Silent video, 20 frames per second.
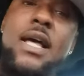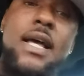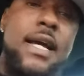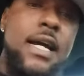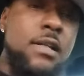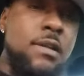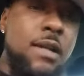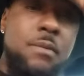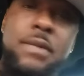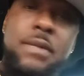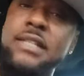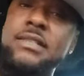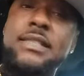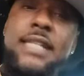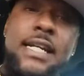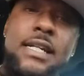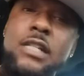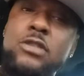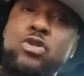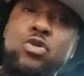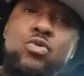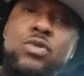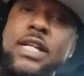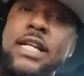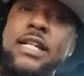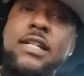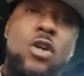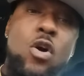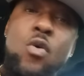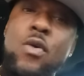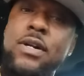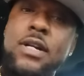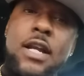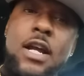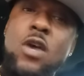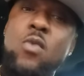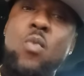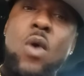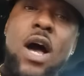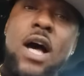And I'm not saying that you didn't go in
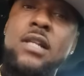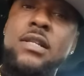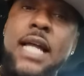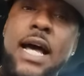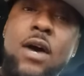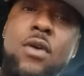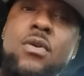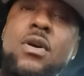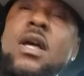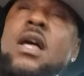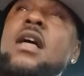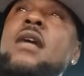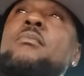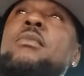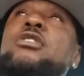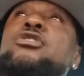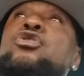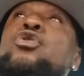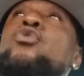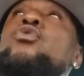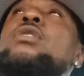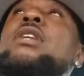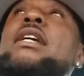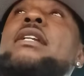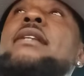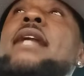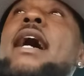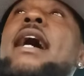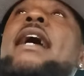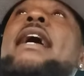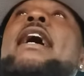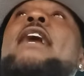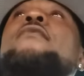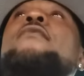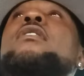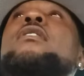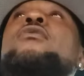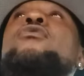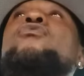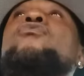there wild out, but you did not have
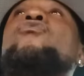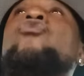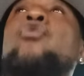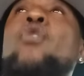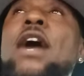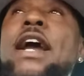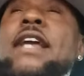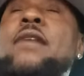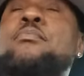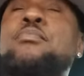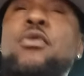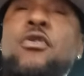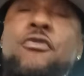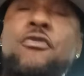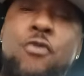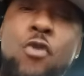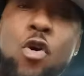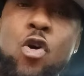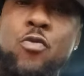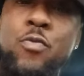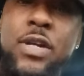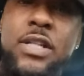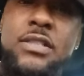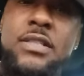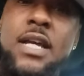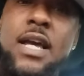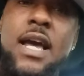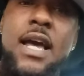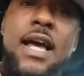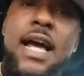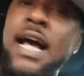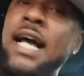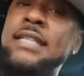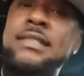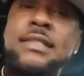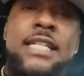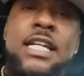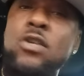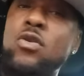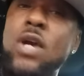a great performance. I
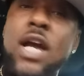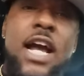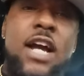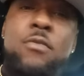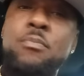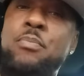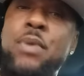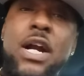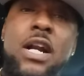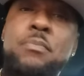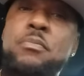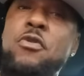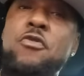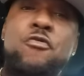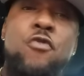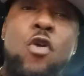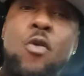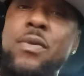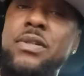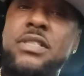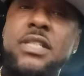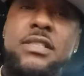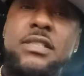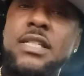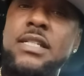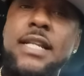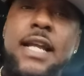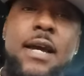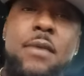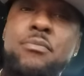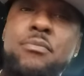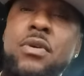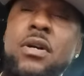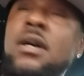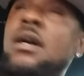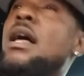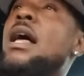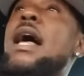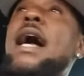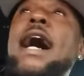seen you had better performances than that, bro.
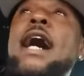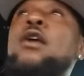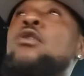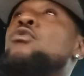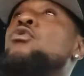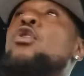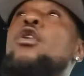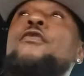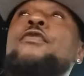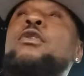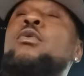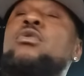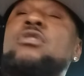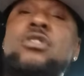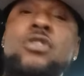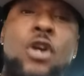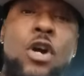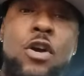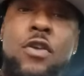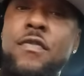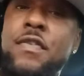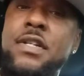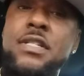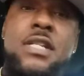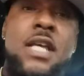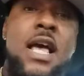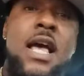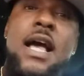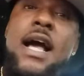I don't know if you was nervous.